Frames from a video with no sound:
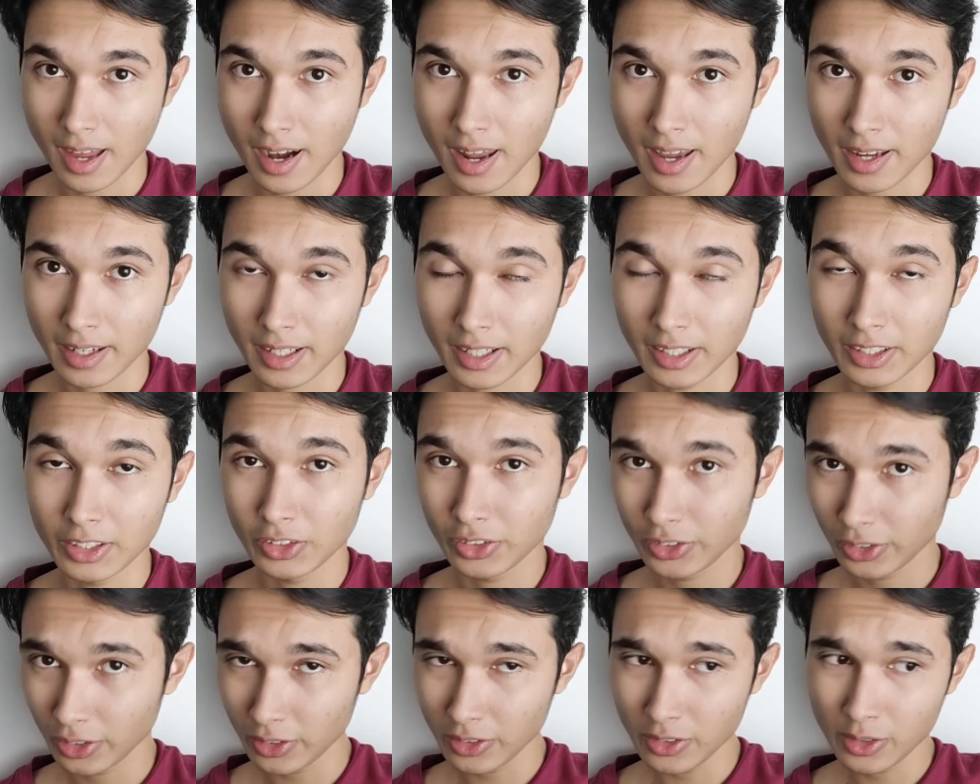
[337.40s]
And I
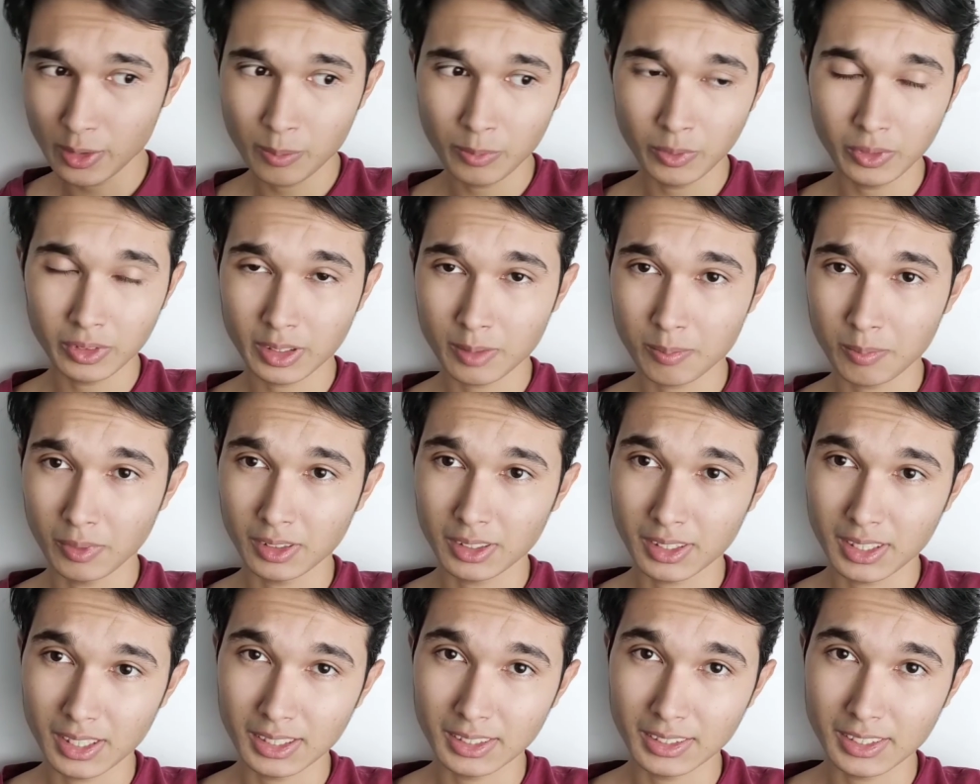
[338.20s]
can show you
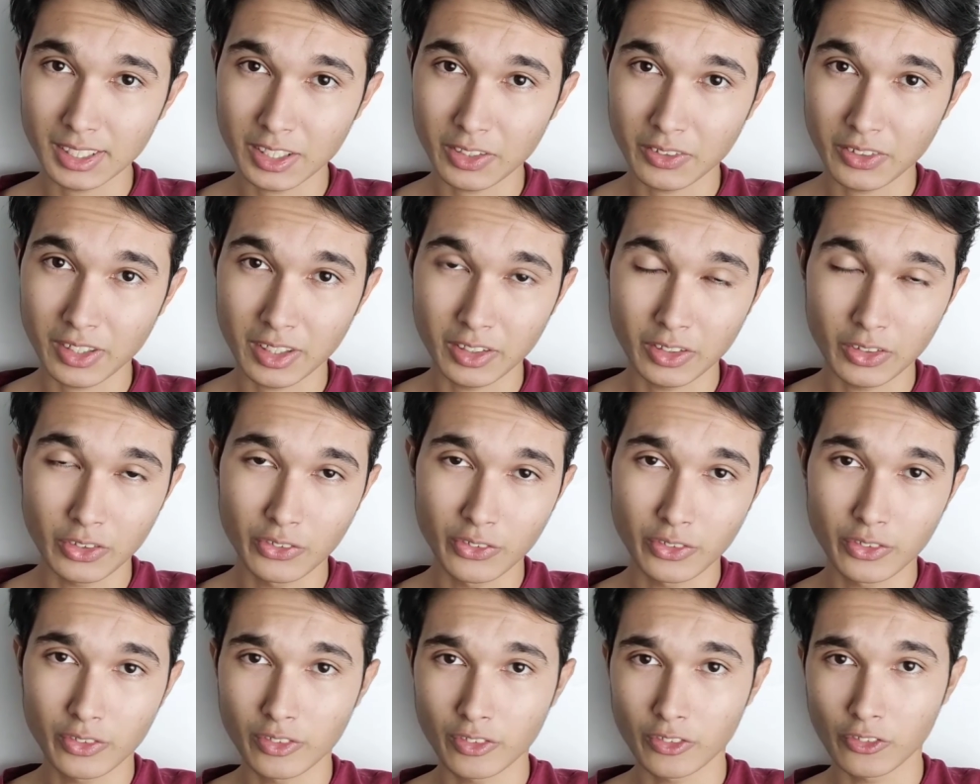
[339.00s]
multiple things that you can
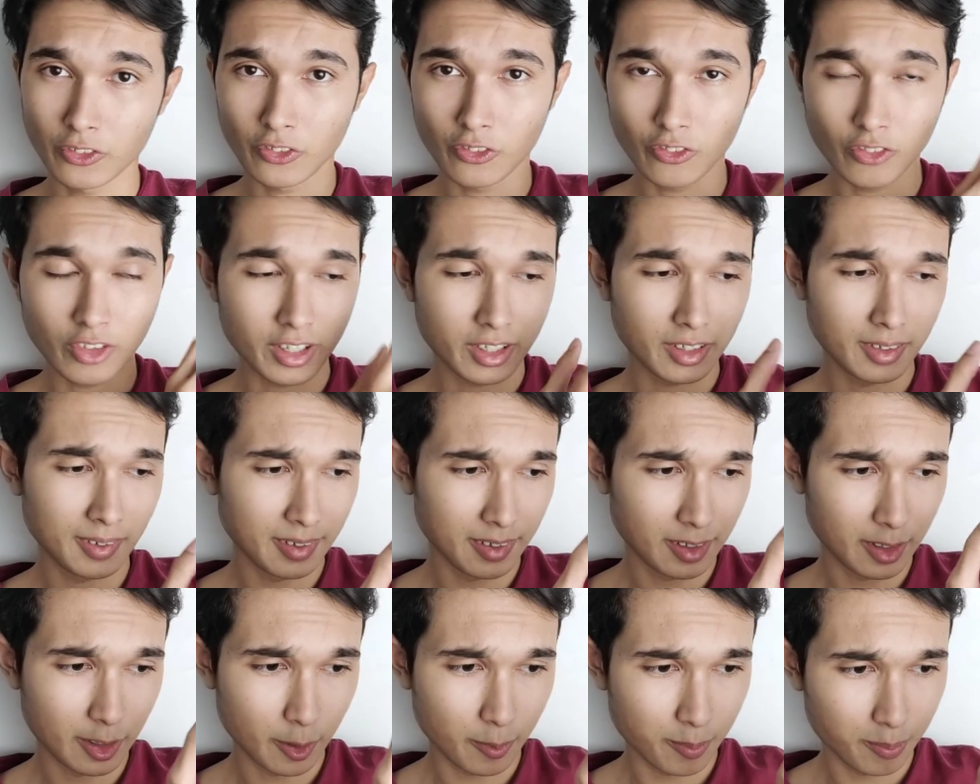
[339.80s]
do with
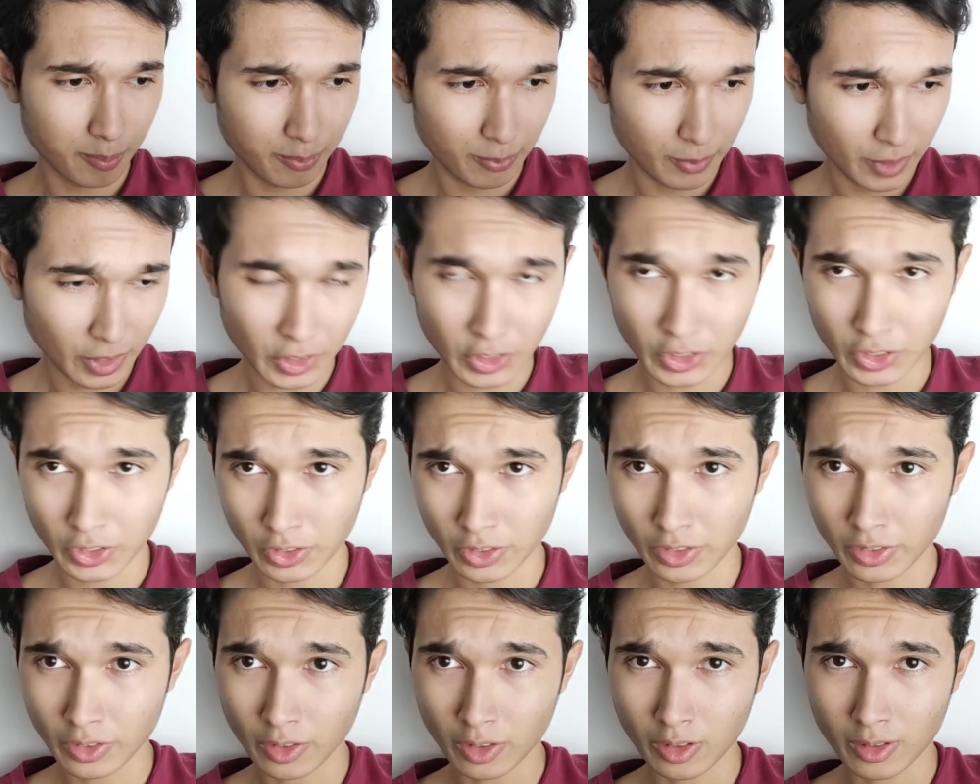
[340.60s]
the
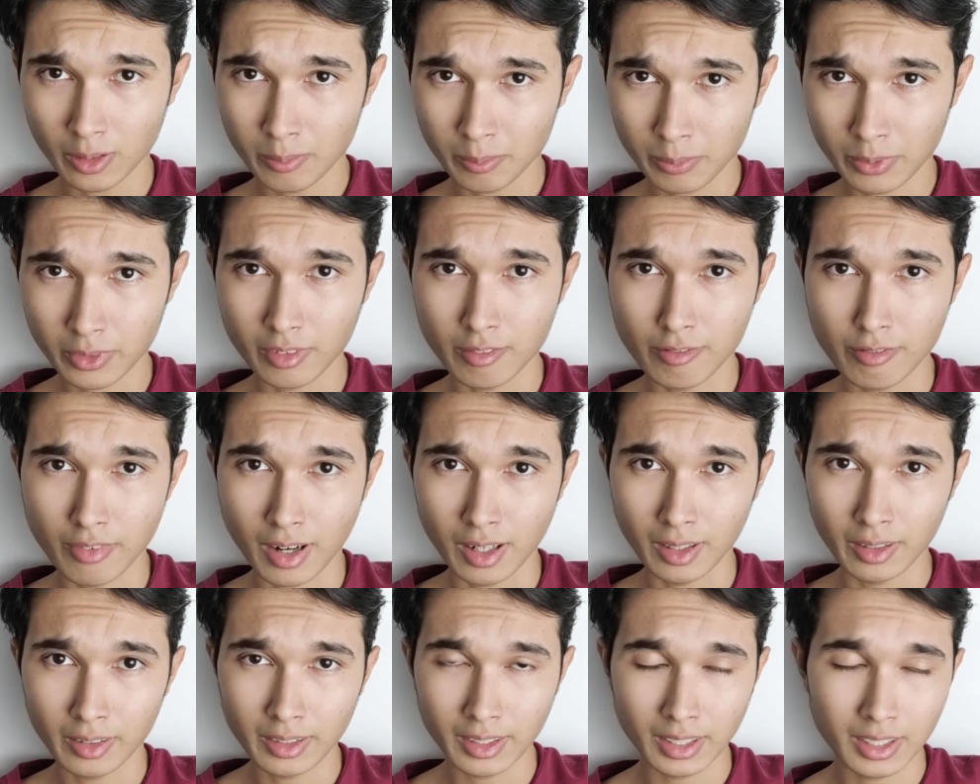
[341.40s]
picture or
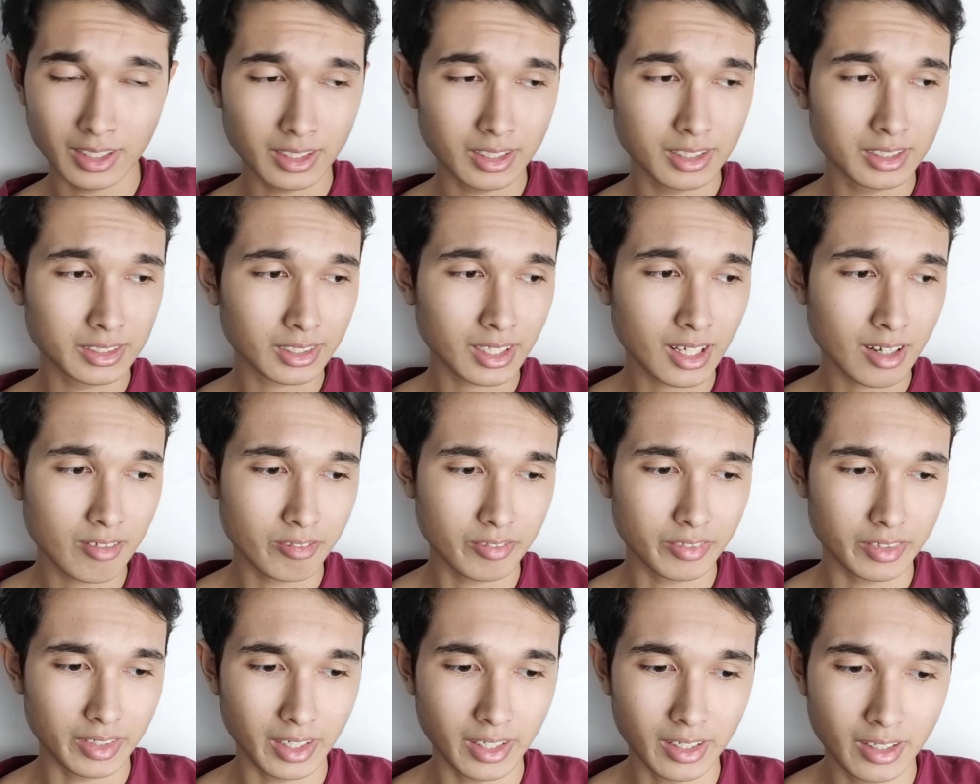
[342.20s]
profile in the
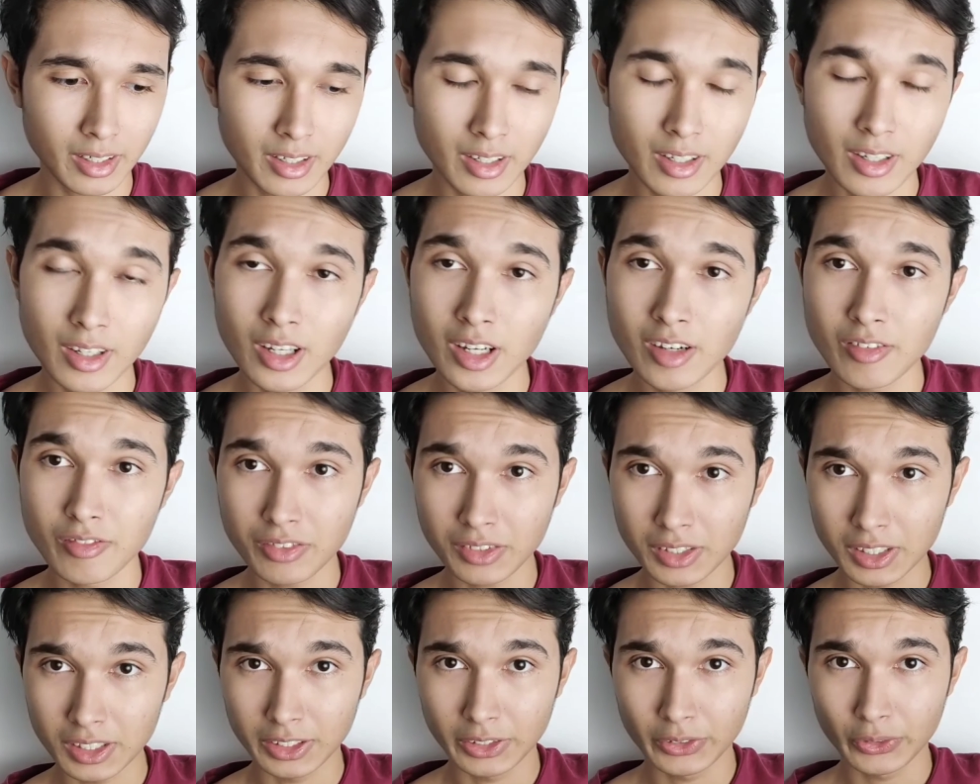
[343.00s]
discovery.
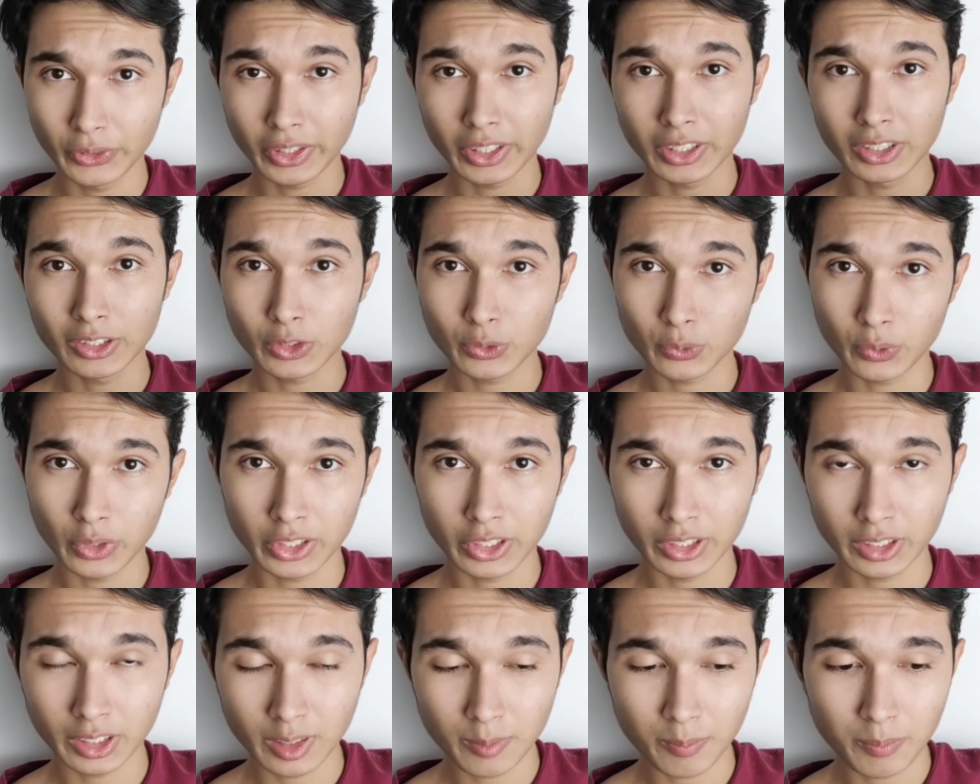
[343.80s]
First, you can
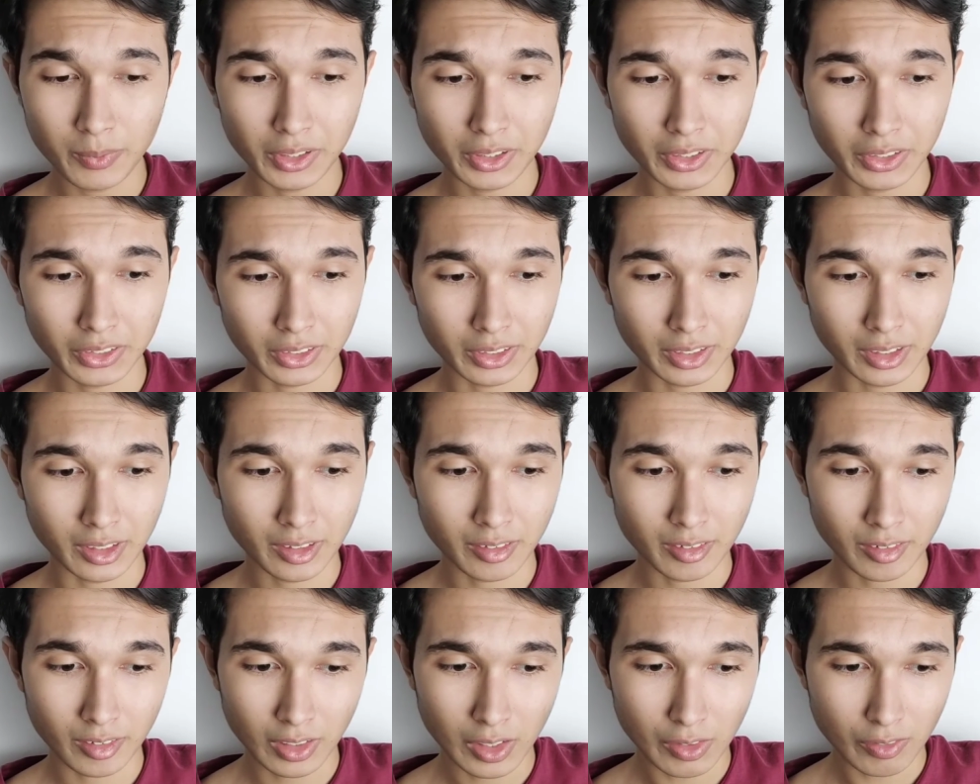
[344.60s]
switch the
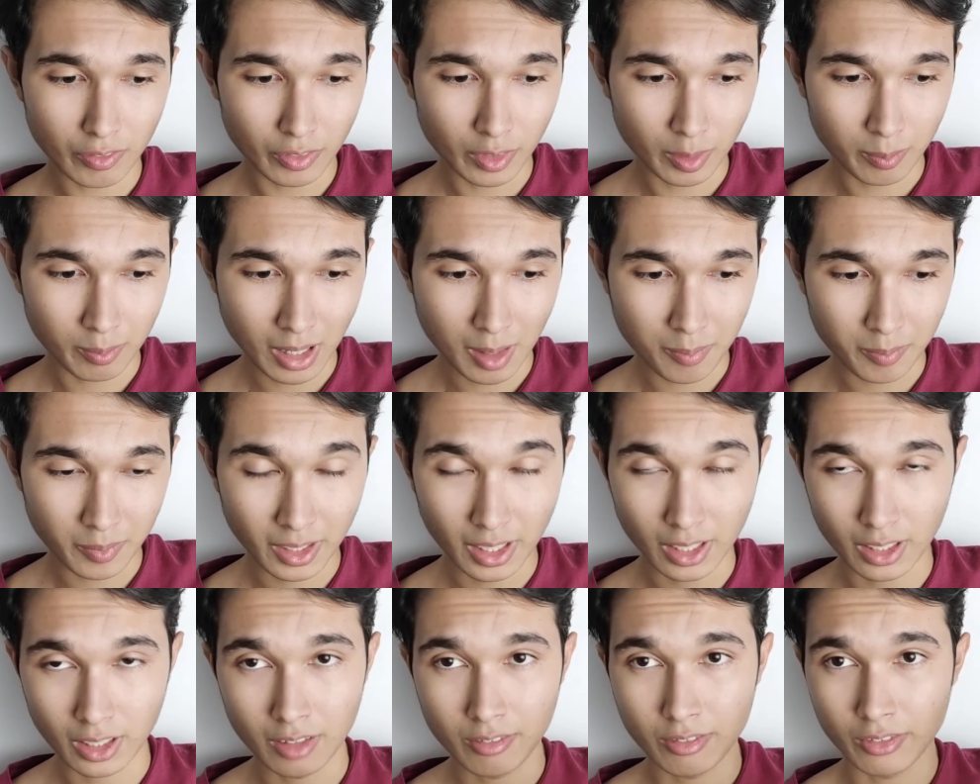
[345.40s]
picture from up
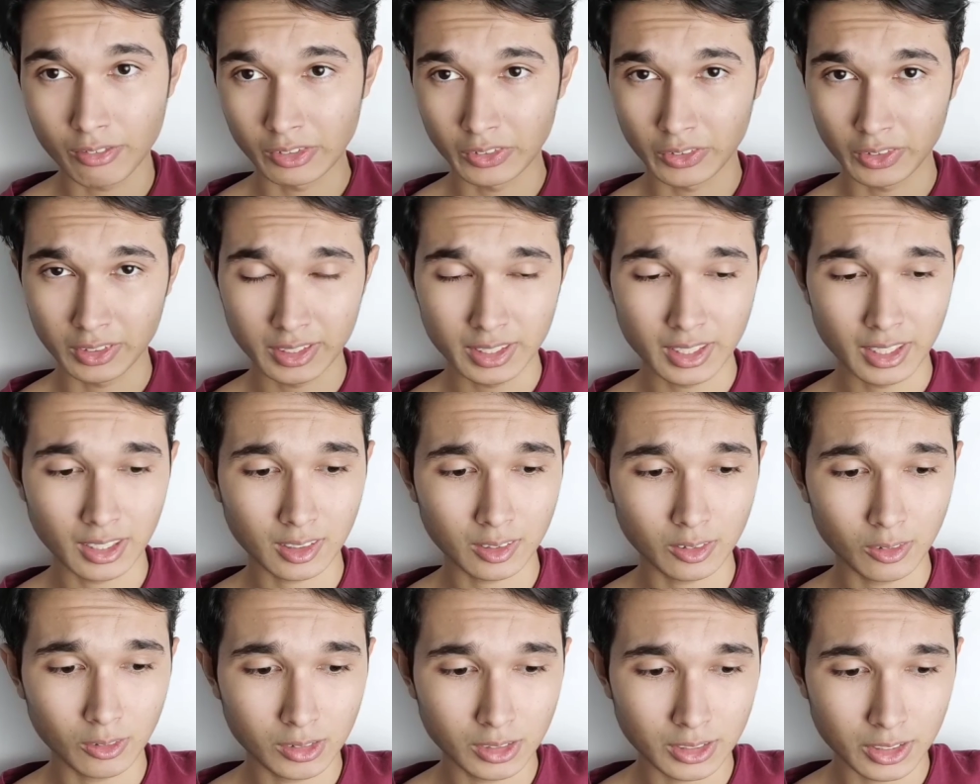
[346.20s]
here. If you want to see
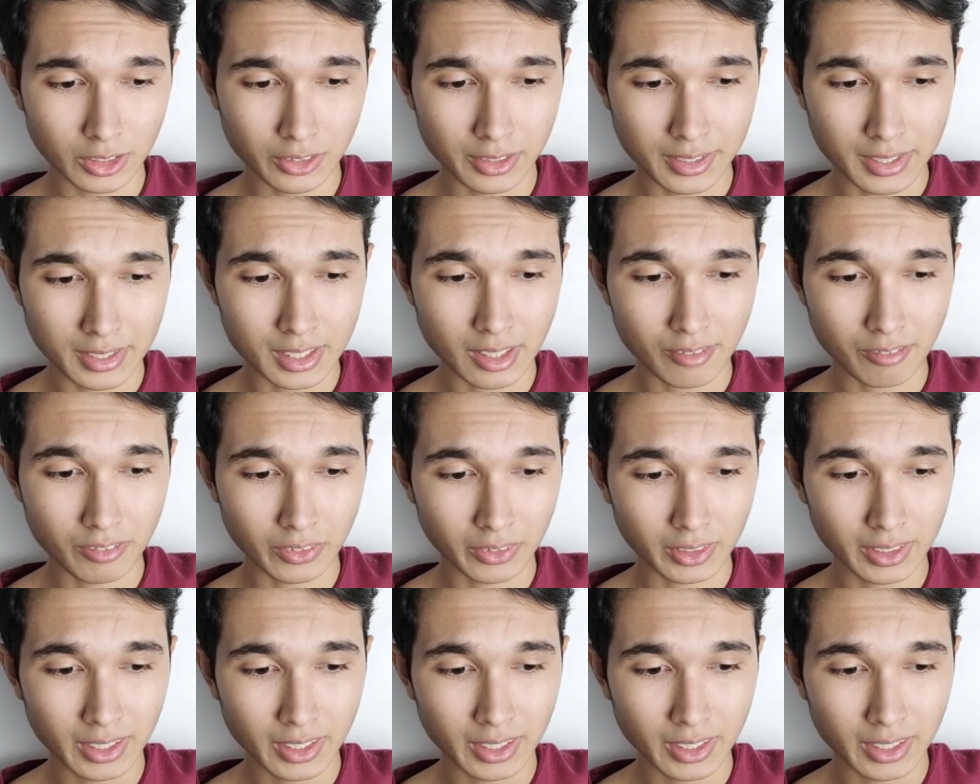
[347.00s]
it closer, you just have